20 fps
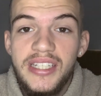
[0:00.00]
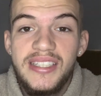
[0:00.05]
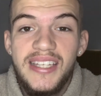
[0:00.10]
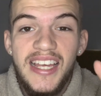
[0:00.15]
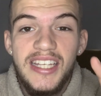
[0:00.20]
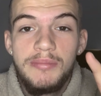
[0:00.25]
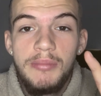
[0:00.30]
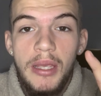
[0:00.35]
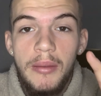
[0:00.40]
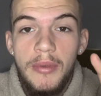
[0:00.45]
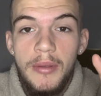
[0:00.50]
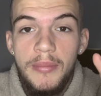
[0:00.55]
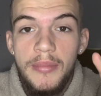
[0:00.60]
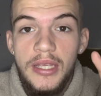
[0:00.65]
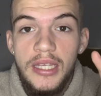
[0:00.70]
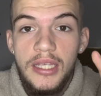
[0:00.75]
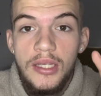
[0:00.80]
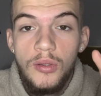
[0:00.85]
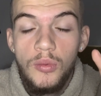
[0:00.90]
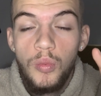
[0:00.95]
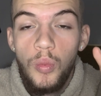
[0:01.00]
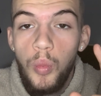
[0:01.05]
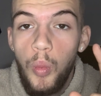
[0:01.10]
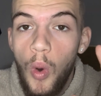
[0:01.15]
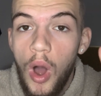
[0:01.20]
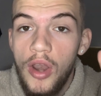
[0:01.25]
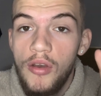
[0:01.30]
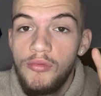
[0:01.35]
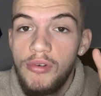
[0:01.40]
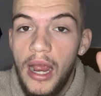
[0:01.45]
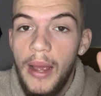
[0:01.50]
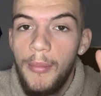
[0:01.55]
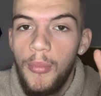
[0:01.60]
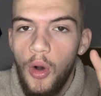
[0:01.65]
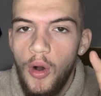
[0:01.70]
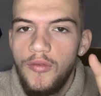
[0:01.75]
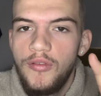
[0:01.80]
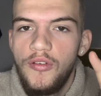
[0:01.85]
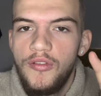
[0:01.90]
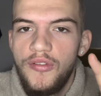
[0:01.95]
sets maybe be 1 rep
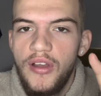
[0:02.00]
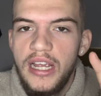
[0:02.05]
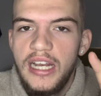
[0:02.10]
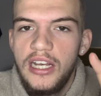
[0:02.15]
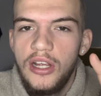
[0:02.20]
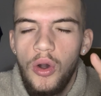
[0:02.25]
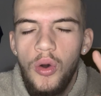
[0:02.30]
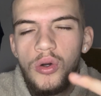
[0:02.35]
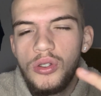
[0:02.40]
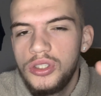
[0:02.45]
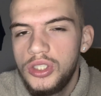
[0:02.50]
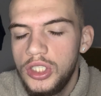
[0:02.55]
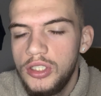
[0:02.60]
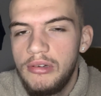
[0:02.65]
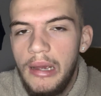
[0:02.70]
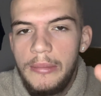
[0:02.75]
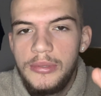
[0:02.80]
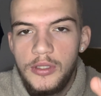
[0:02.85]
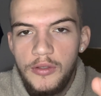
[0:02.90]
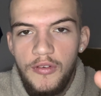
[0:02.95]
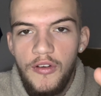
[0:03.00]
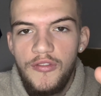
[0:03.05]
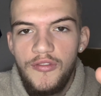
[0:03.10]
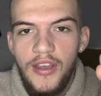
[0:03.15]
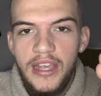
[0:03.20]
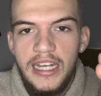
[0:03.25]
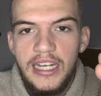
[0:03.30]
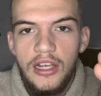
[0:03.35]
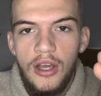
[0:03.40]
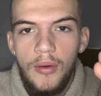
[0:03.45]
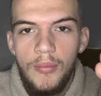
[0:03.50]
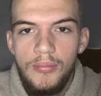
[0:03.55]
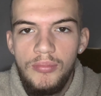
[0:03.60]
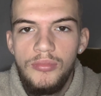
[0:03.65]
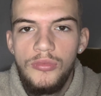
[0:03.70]
off of failure or 2 reps off of failure.